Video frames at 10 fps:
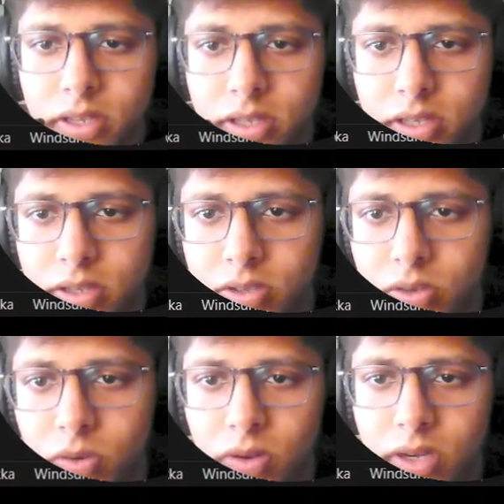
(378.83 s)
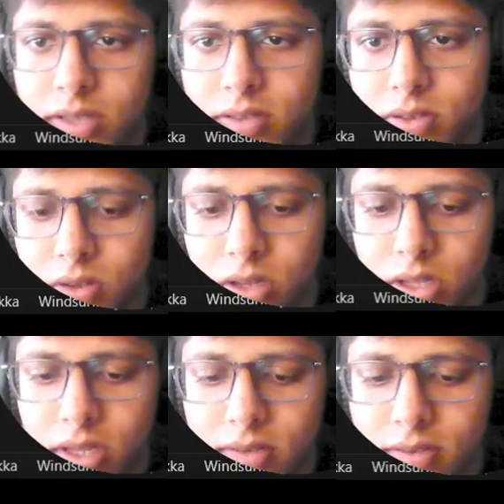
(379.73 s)
So let's call
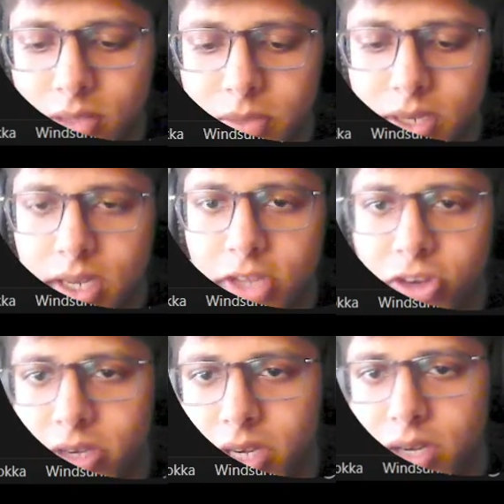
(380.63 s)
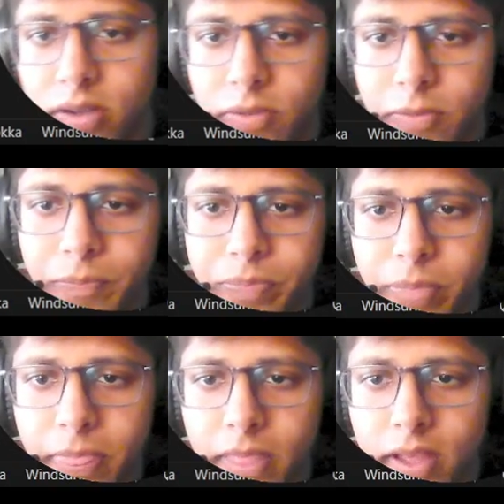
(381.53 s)
this summary generator.
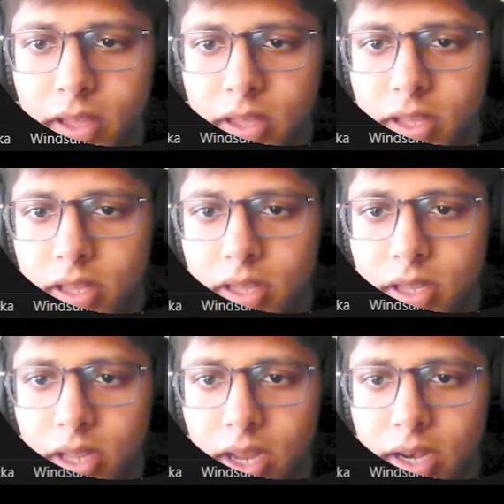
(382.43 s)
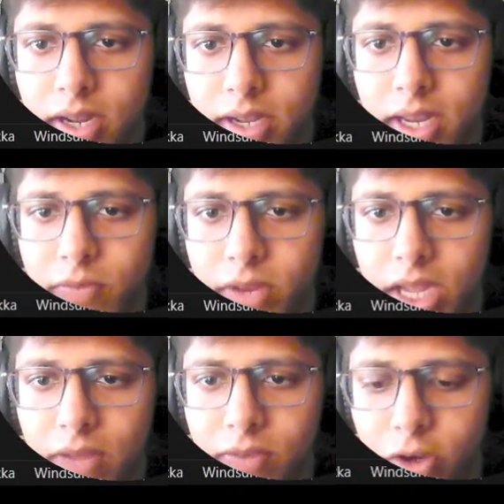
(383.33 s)
And again, we
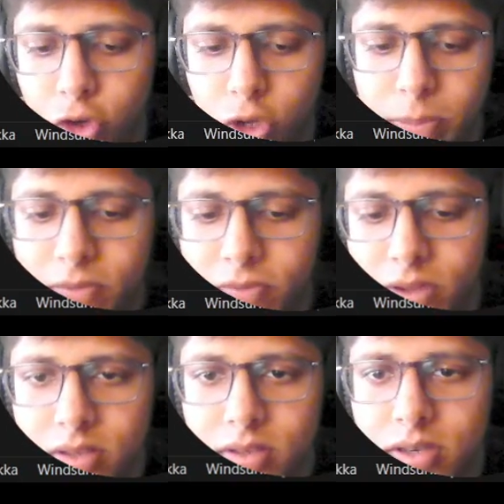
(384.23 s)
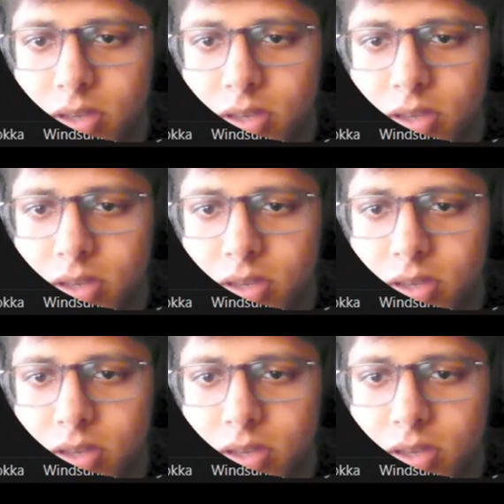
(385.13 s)
have our topic first.